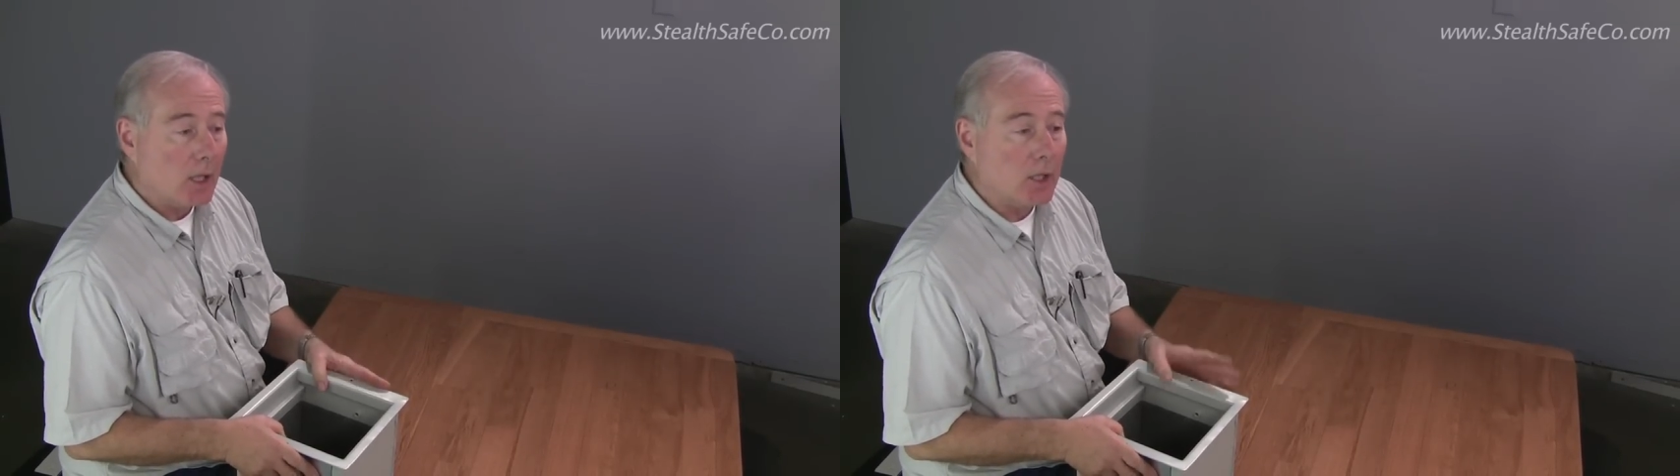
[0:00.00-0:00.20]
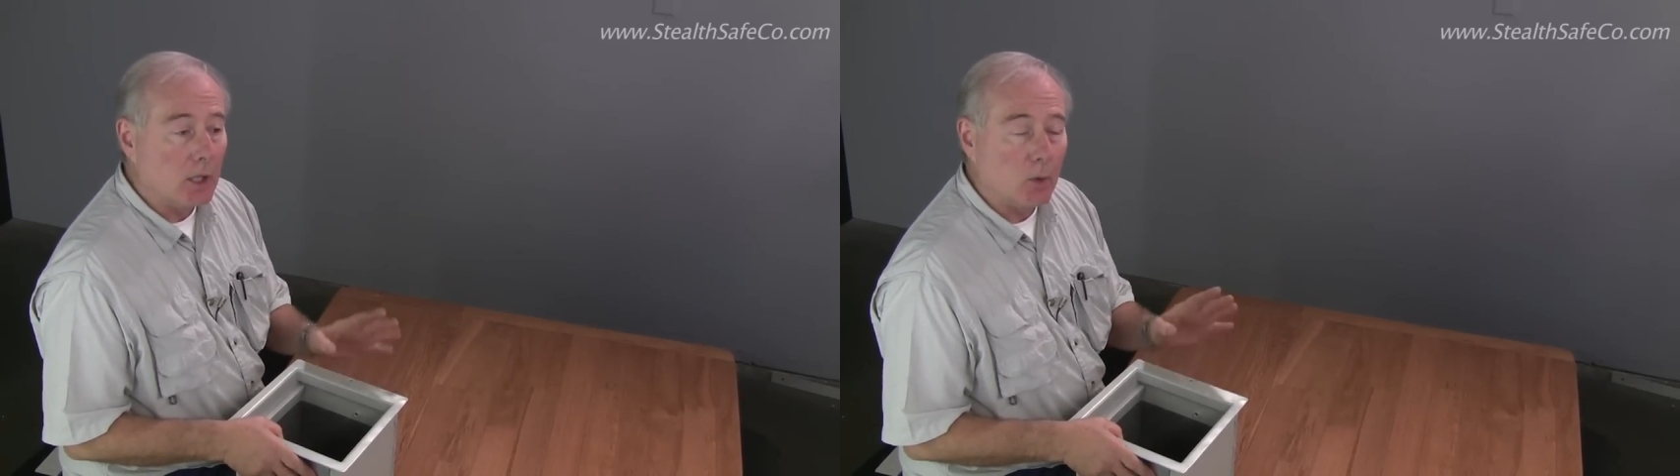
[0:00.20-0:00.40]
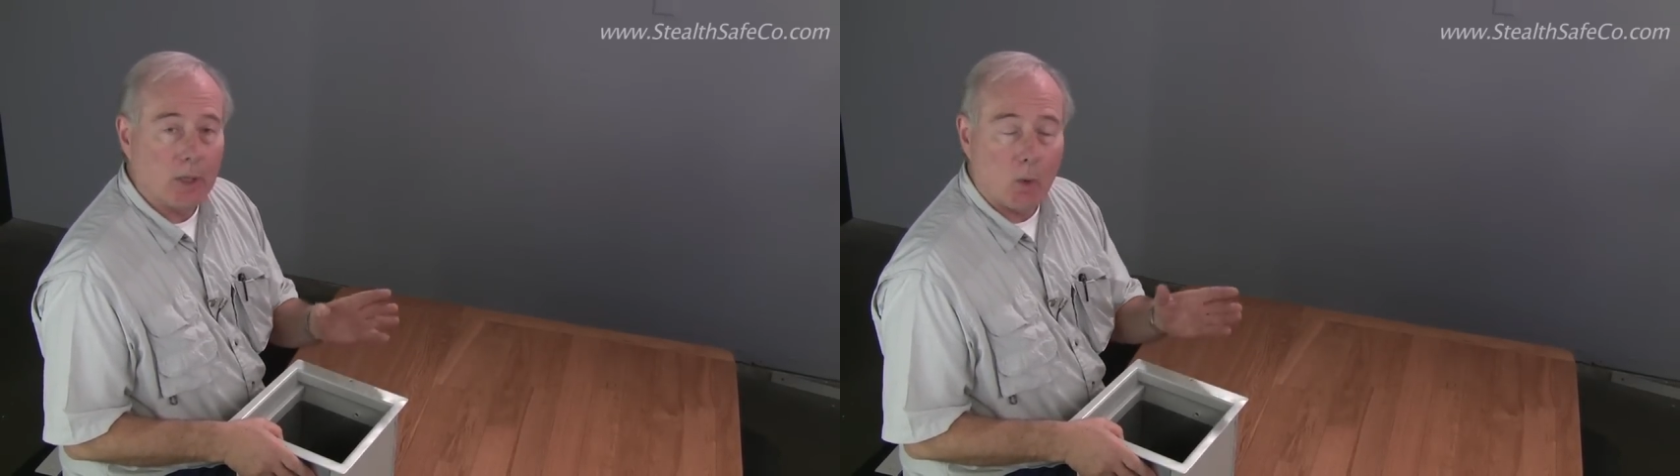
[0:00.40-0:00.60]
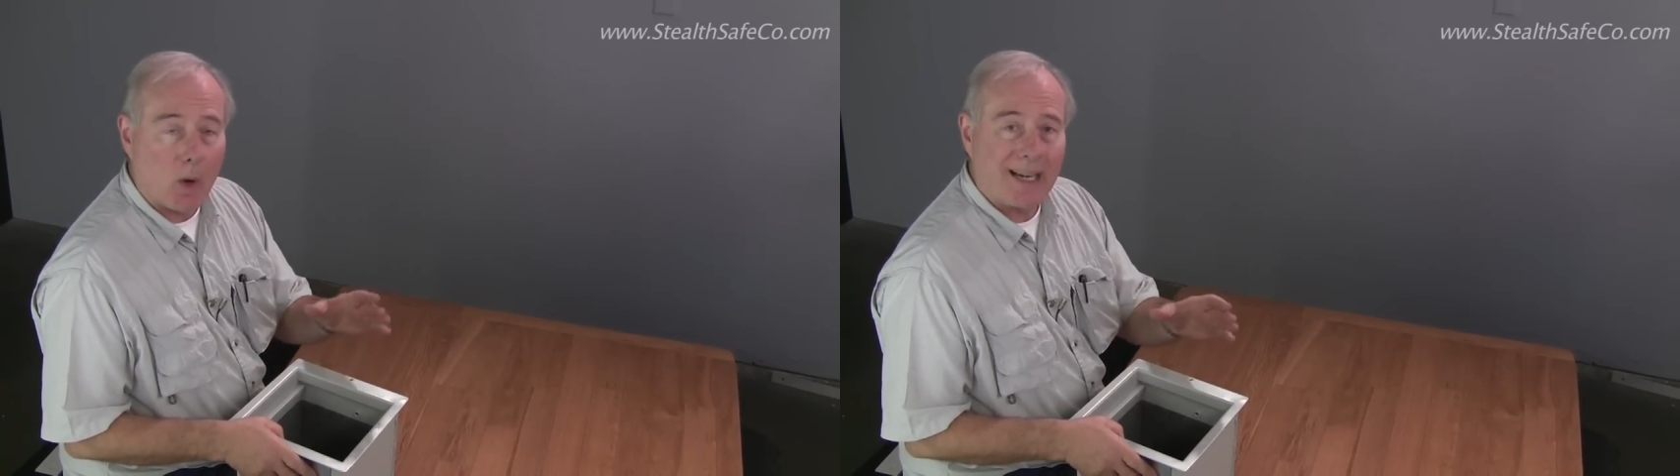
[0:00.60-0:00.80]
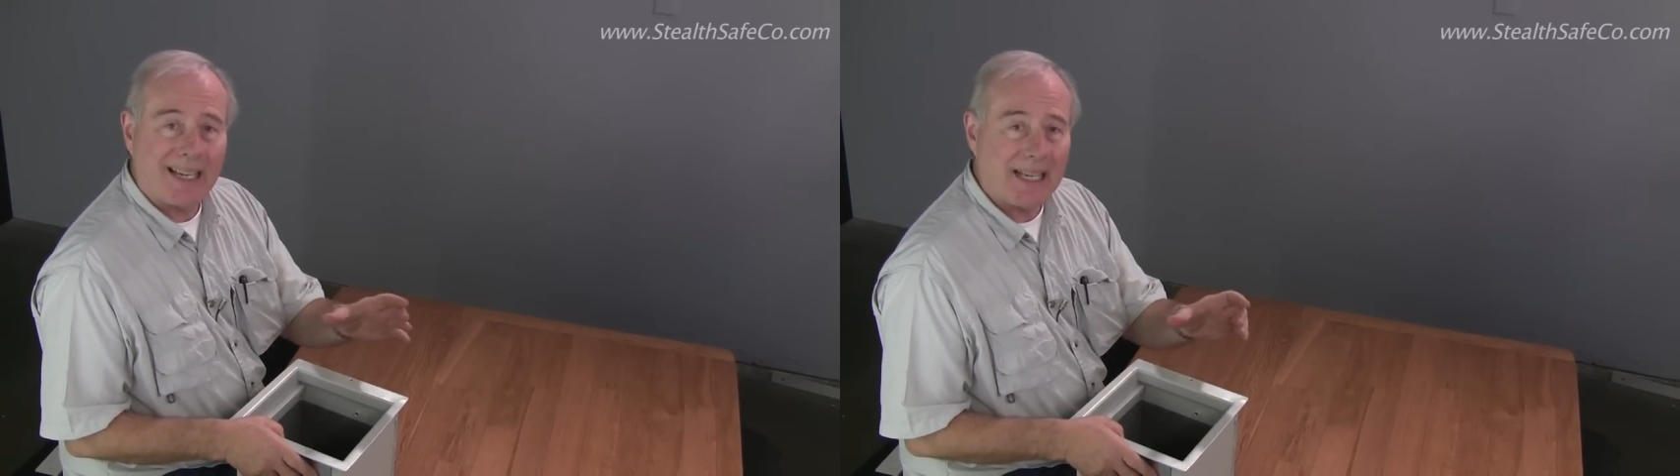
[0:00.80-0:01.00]
you
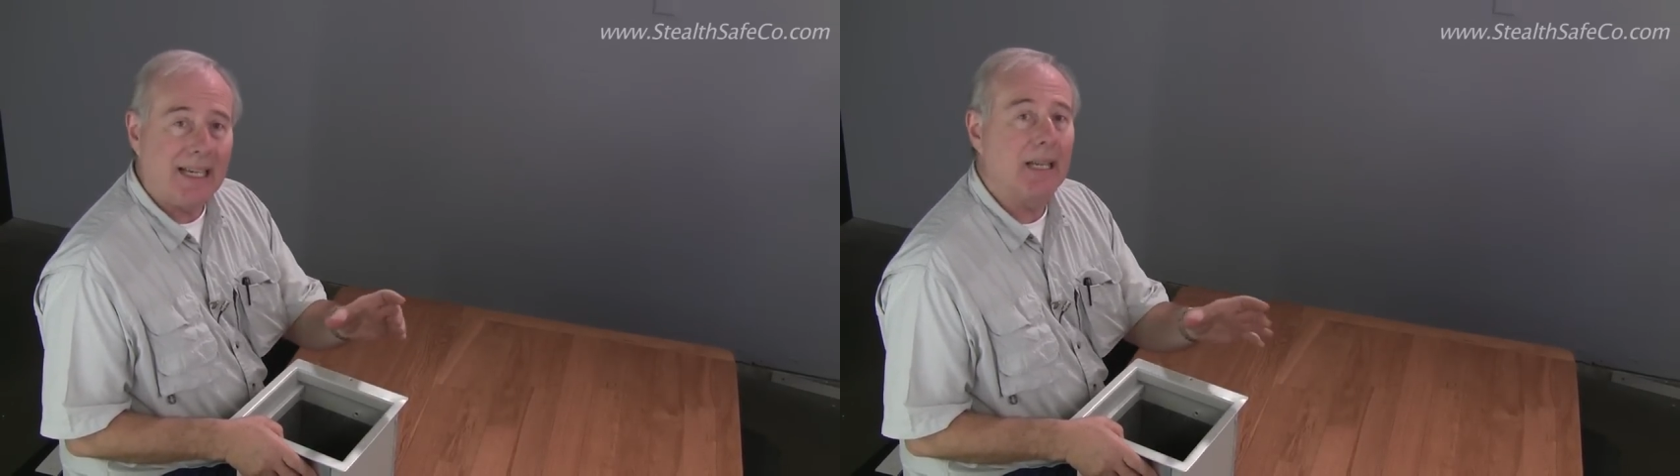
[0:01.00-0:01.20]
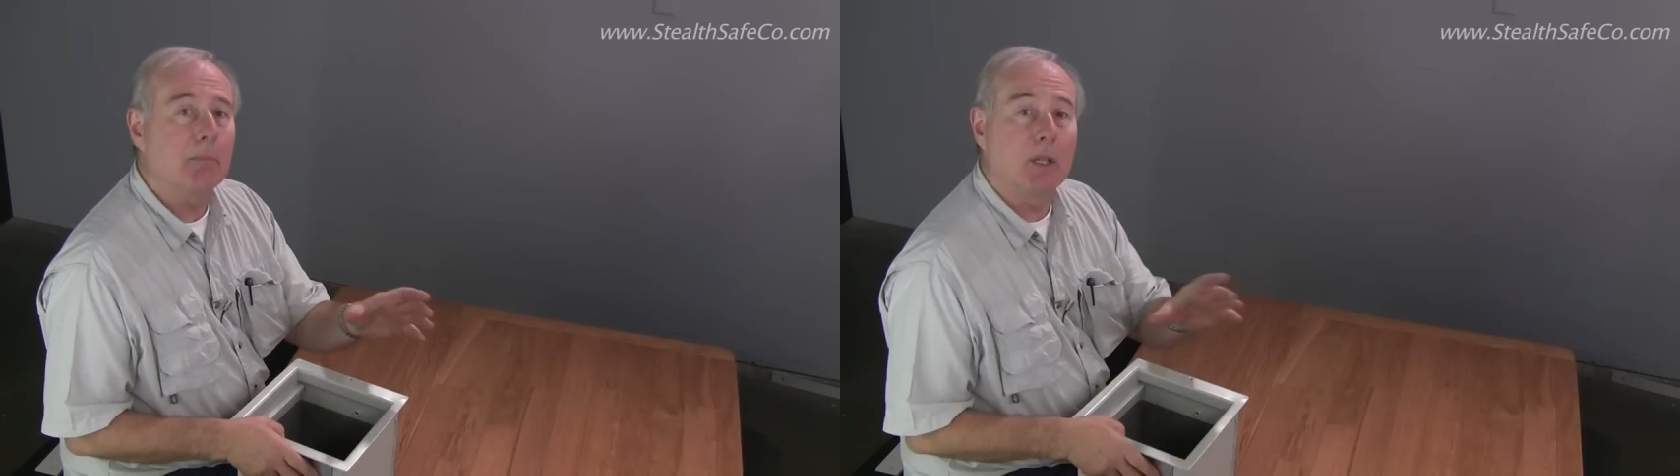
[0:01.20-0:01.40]
want to get it in